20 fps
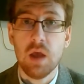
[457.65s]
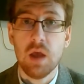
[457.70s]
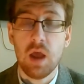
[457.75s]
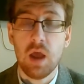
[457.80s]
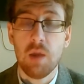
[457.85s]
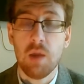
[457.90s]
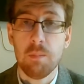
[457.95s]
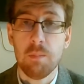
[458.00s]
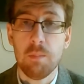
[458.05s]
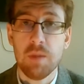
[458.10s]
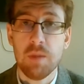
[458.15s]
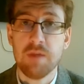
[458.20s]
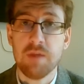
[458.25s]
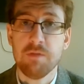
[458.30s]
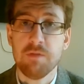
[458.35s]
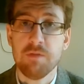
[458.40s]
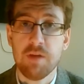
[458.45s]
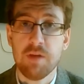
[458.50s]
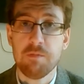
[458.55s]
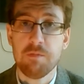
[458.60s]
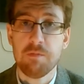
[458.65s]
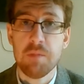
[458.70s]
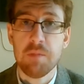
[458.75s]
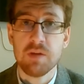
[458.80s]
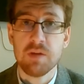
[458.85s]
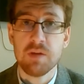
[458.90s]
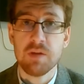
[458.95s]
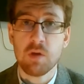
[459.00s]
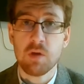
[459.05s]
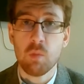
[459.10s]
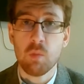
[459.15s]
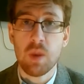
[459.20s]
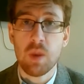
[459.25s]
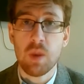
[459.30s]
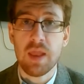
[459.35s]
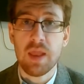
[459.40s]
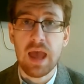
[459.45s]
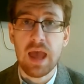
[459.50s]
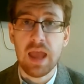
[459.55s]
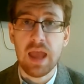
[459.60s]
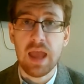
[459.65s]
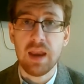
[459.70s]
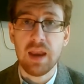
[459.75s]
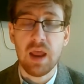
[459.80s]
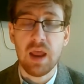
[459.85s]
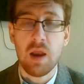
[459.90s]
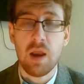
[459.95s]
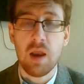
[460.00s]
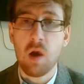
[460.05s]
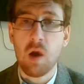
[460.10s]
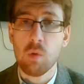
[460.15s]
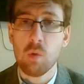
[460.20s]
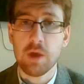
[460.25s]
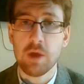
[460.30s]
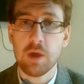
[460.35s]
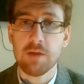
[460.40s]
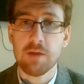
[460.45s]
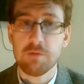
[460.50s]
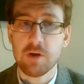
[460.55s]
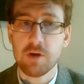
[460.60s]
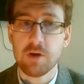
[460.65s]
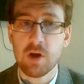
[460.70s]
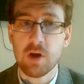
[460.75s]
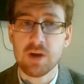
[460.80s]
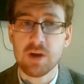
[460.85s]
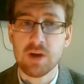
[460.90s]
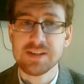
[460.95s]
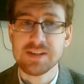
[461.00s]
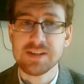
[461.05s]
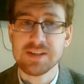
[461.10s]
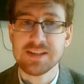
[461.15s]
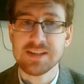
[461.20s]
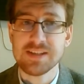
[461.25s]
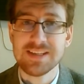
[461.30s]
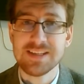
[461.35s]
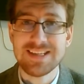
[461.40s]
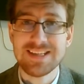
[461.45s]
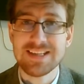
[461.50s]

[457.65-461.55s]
Um, if if Miz can win that and, and hold it for a nice